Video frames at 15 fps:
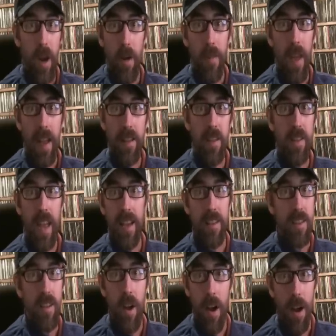You know,
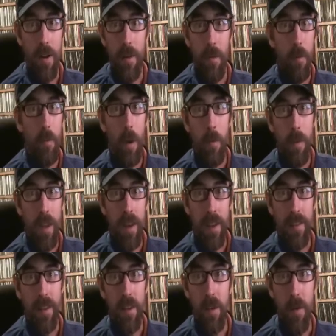that's not what we
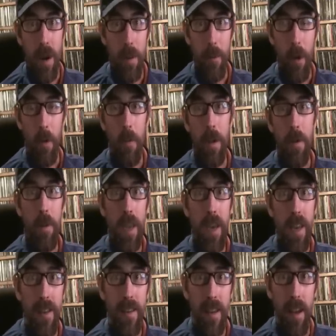need to do anymore. We
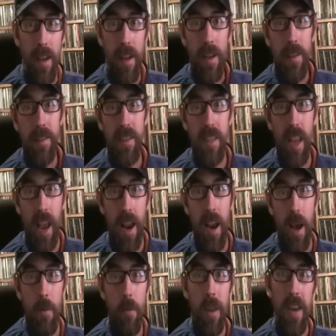need to stand
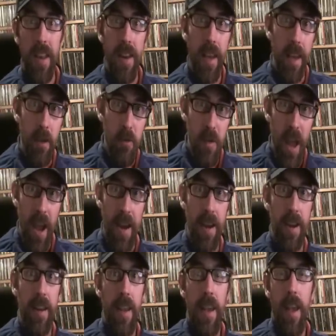up. We need to get
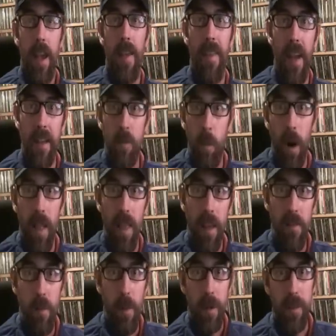united. And that's what I
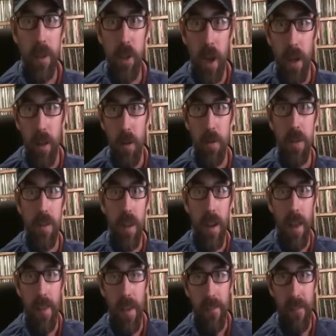love about the Juggalos
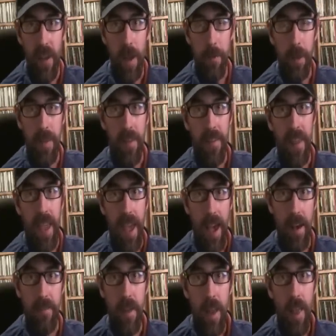and their family that they
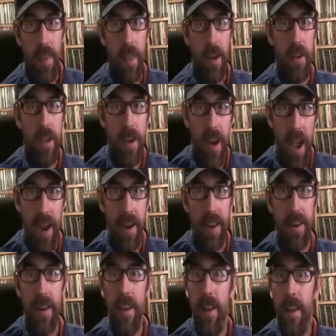have. They're
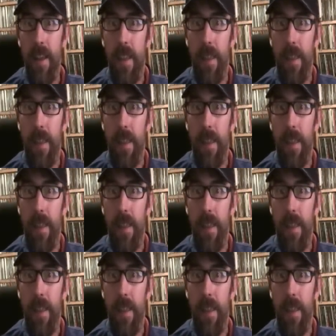united.